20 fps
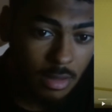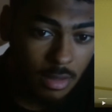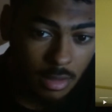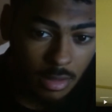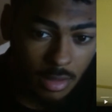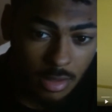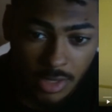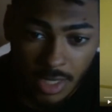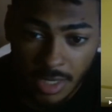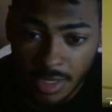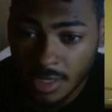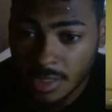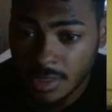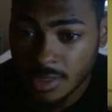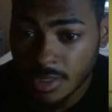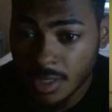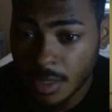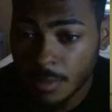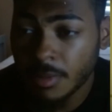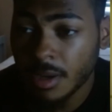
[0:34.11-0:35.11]
Because I guess
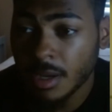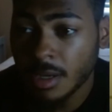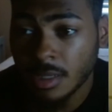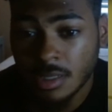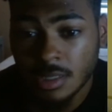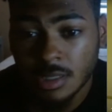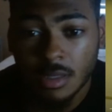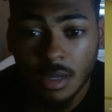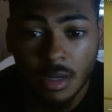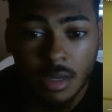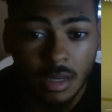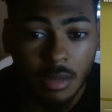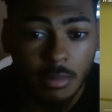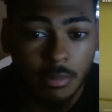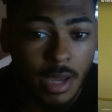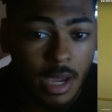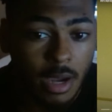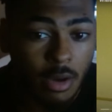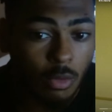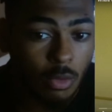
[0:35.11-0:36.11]
somebody snuck in the
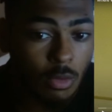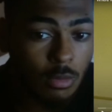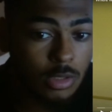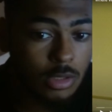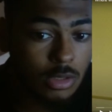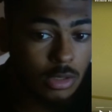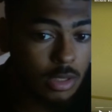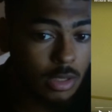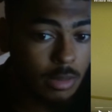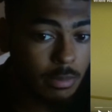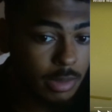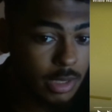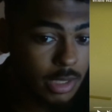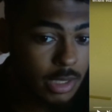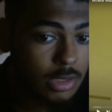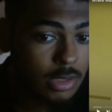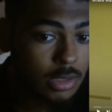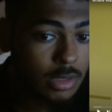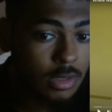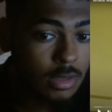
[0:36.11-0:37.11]
back rooms and took a
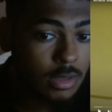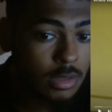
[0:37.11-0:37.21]
picture.